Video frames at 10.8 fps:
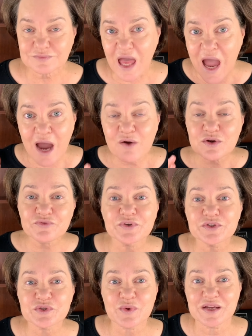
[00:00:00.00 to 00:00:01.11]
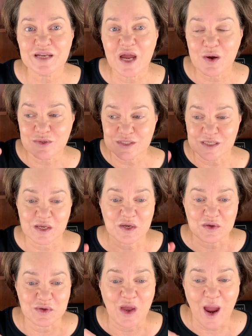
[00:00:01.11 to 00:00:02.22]
How it feels right now is
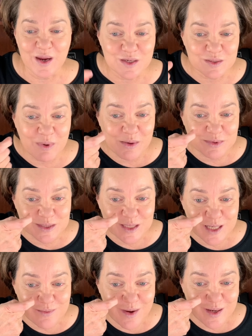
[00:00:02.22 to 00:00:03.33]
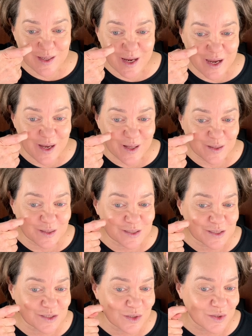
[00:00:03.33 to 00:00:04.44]
like I could probably take my nail and
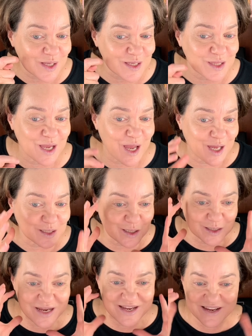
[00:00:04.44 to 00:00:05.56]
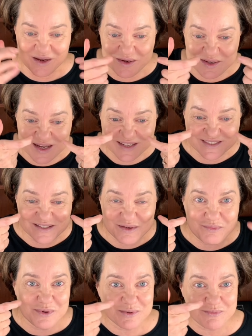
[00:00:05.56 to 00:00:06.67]
just go like that and, and
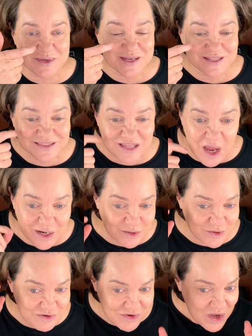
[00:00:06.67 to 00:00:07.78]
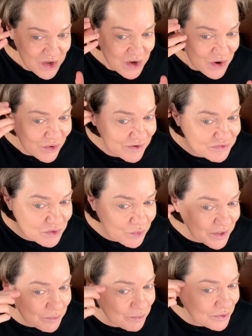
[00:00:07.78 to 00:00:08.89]
put a big line, or if the
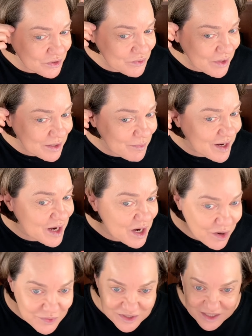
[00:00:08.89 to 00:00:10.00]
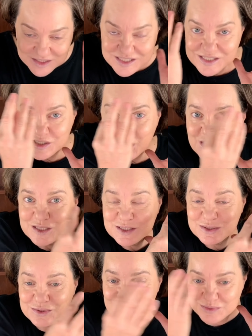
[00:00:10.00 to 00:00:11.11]
wind blew, like my hair would get stuck
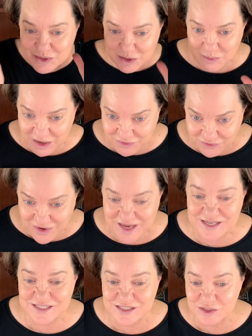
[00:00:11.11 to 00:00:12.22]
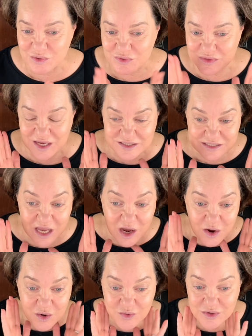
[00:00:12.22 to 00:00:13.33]
to my face. So that's
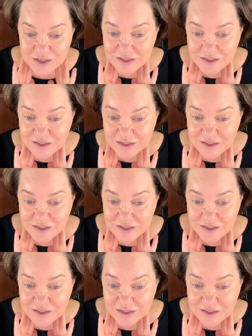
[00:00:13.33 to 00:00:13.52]
how